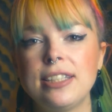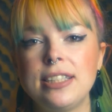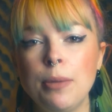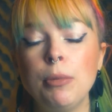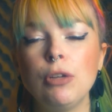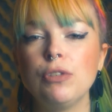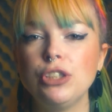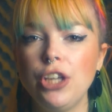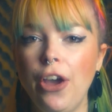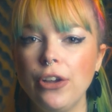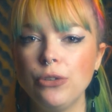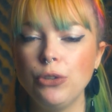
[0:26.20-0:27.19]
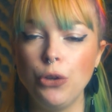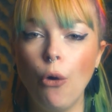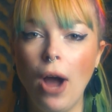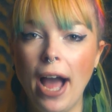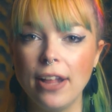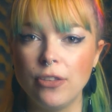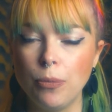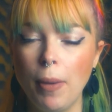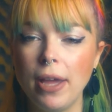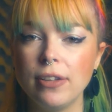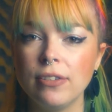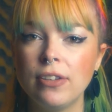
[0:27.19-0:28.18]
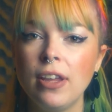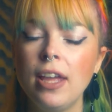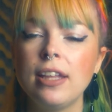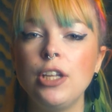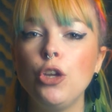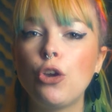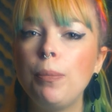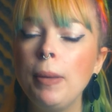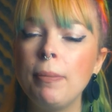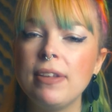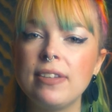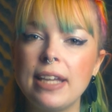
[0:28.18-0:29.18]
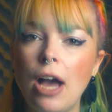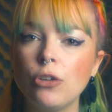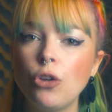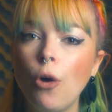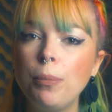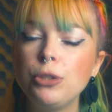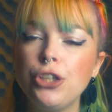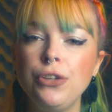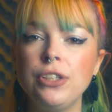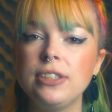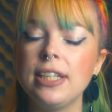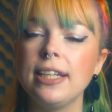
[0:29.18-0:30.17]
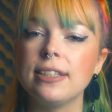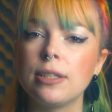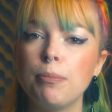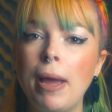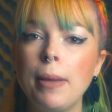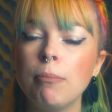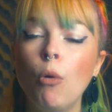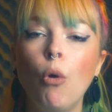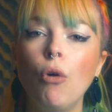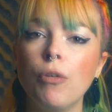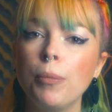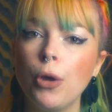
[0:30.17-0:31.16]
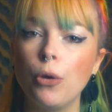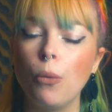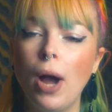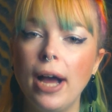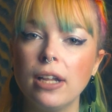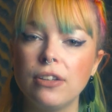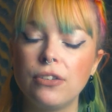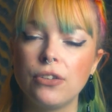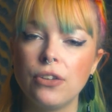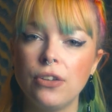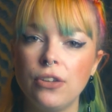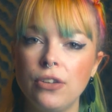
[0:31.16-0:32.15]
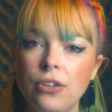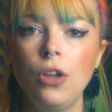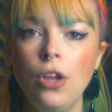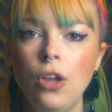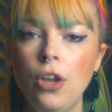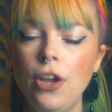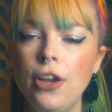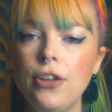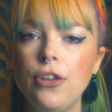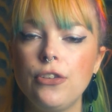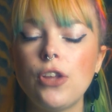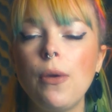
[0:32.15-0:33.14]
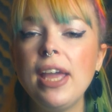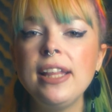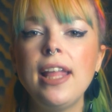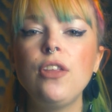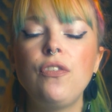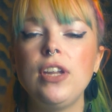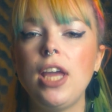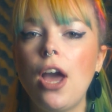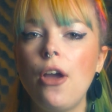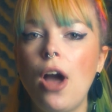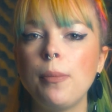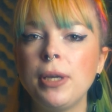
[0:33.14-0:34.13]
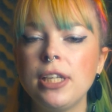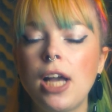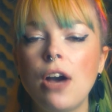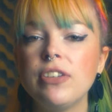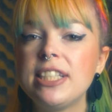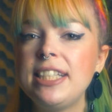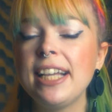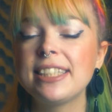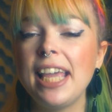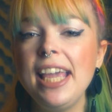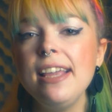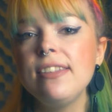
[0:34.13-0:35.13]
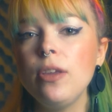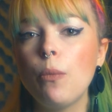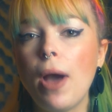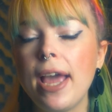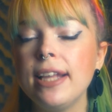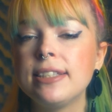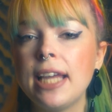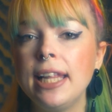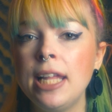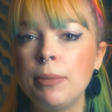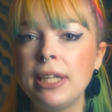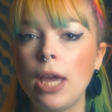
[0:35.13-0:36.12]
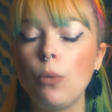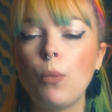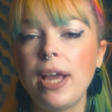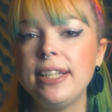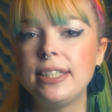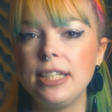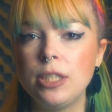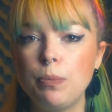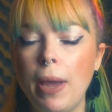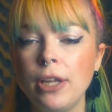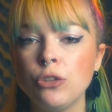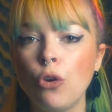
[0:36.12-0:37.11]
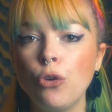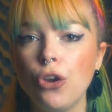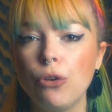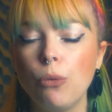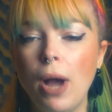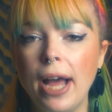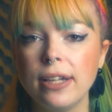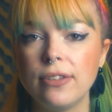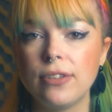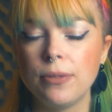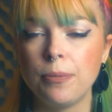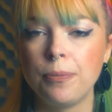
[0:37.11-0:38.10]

a similar return on your ad spend, then you could be missing out on opportunities to make more from Google Ads. So in this video, I'm going to cover 6 easy ways to eliminate wasted spend on Google Ads.